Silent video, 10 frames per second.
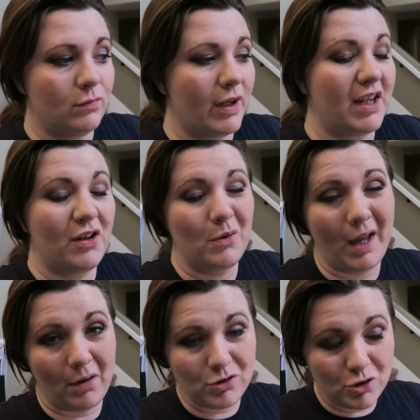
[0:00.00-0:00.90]
We're getting a new
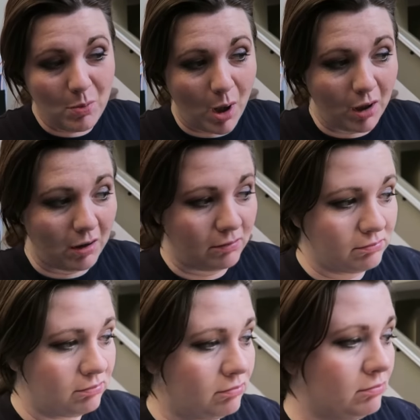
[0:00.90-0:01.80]
couch tomorrow.
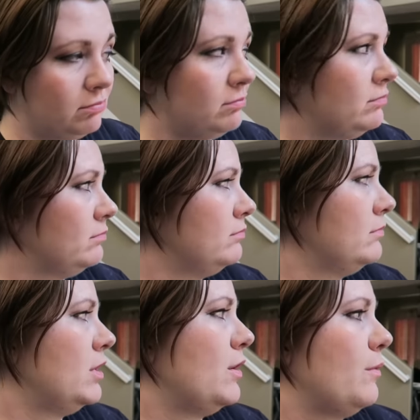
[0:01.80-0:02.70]

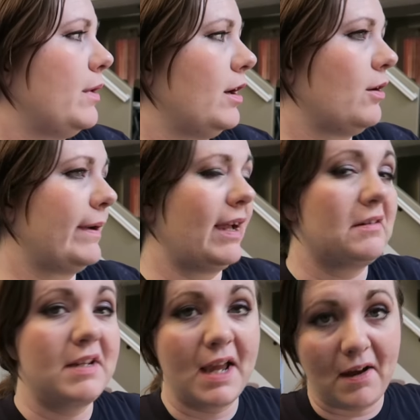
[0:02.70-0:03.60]
We are going
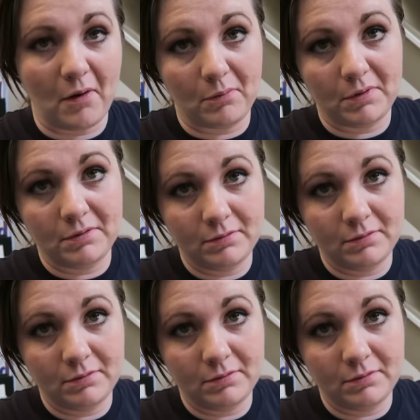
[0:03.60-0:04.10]
out of town.